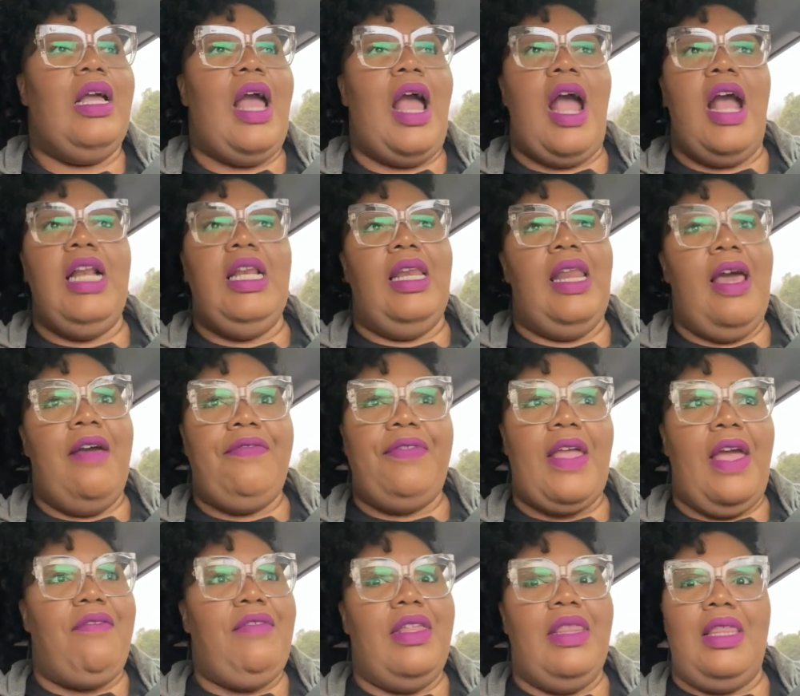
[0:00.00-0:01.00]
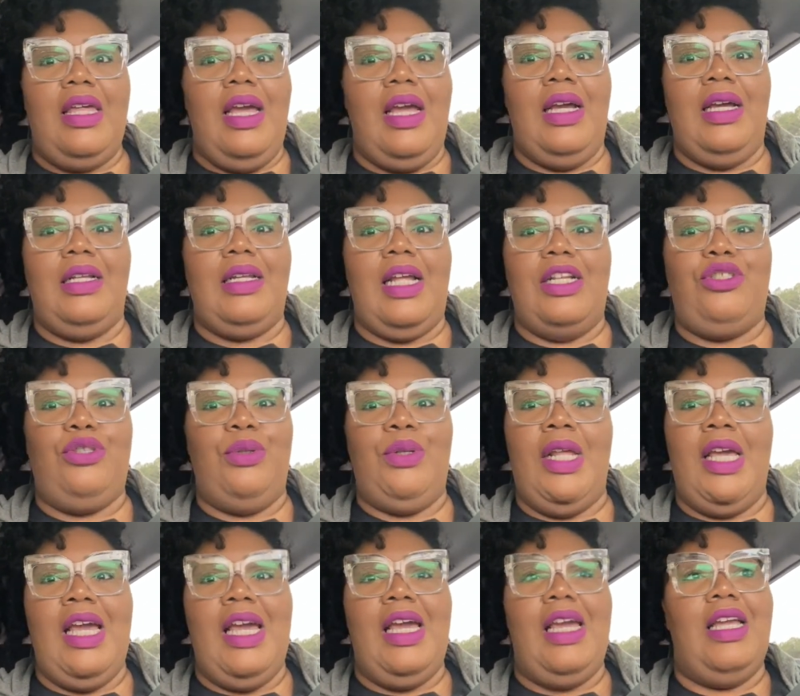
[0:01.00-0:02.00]
I left everything that you
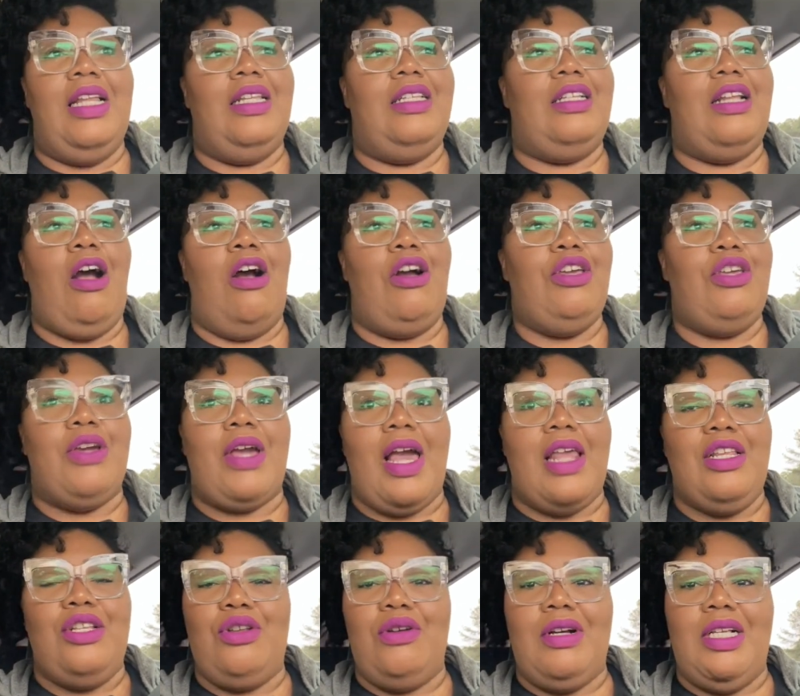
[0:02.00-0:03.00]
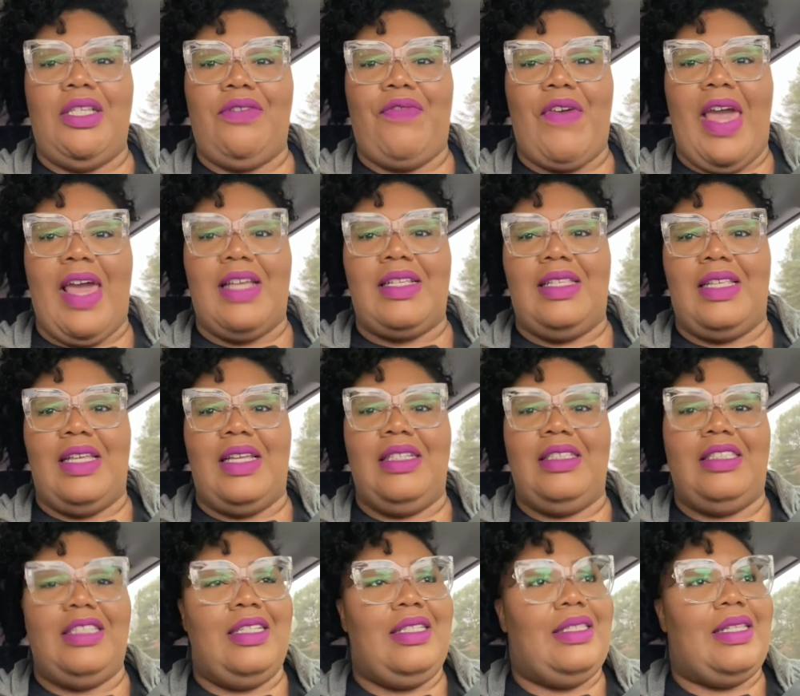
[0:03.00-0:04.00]
need. All you got to do is fax it.
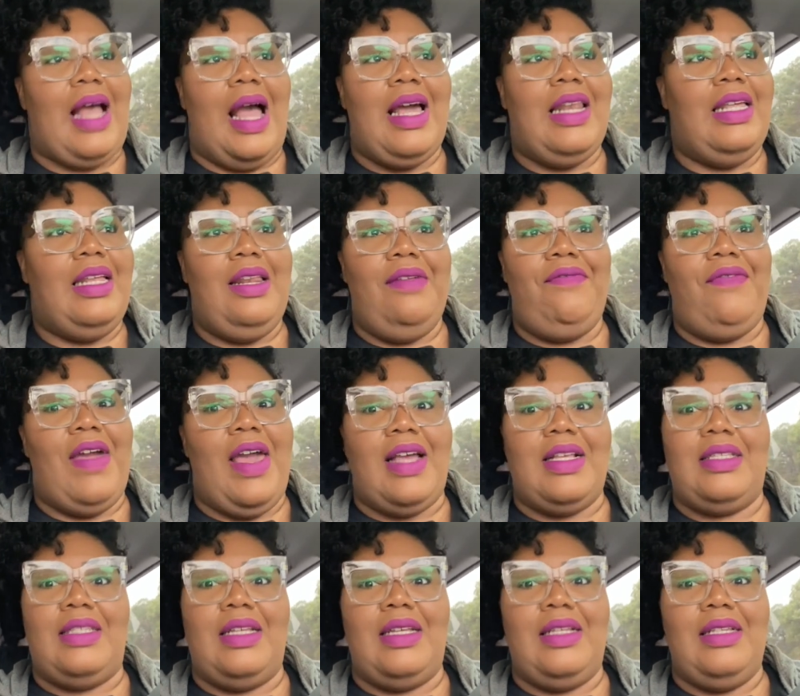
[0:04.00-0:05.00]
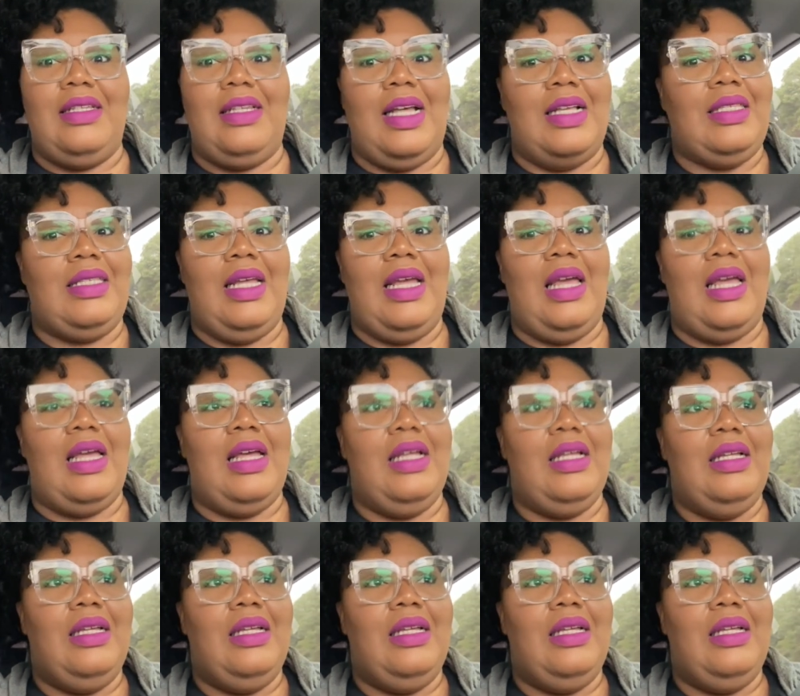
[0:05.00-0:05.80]
Just sign it and fax it. That's it.